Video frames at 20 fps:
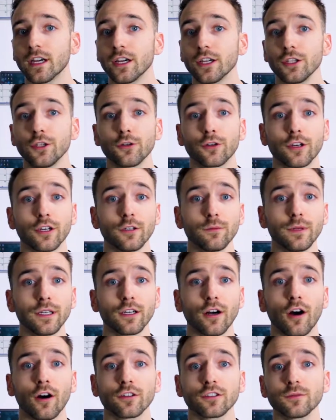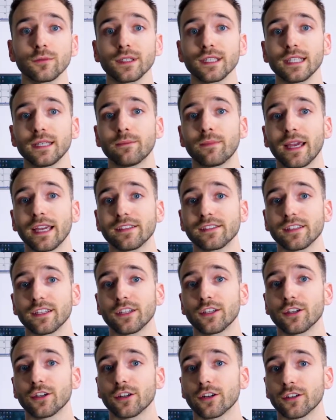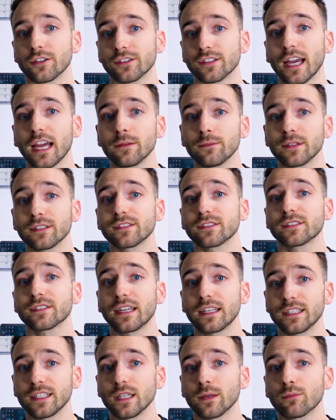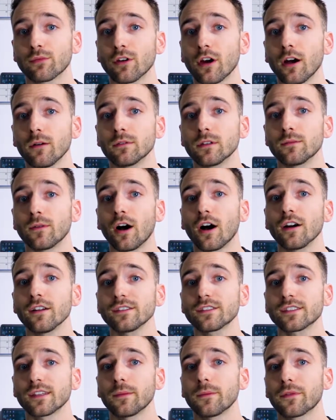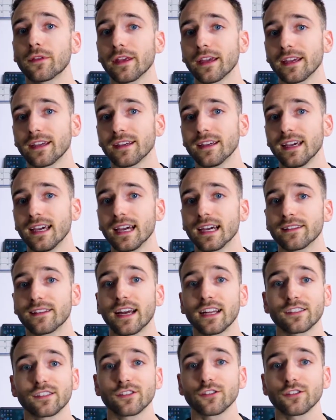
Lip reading: you could be ultimately basing your side business idea problem on something that's